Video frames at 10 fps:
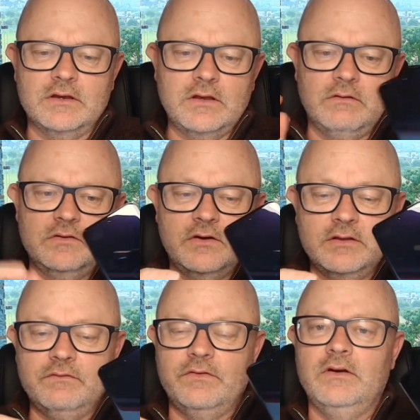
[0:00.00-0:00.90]
go
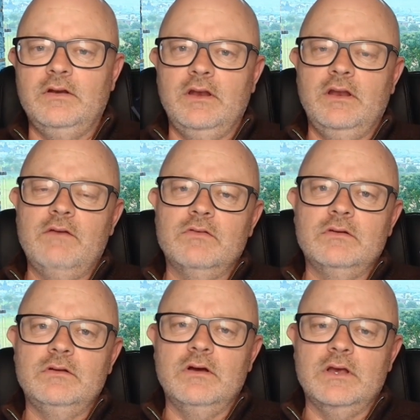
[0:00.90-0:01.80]
inside the phone and have a
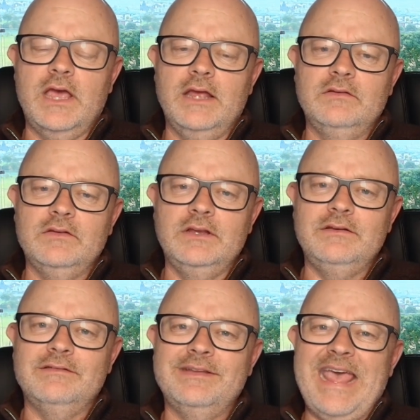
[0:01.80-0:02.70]
good look and see
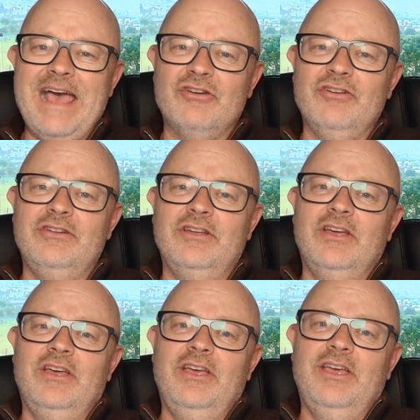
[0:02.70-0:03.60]
just how good
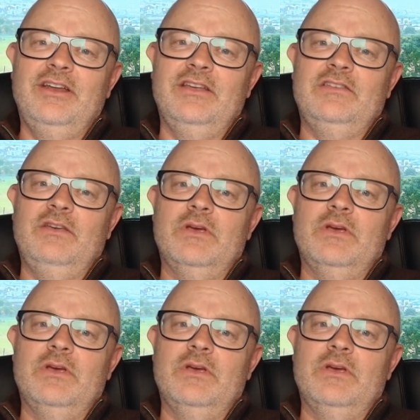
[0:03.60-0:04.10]
it is. Here we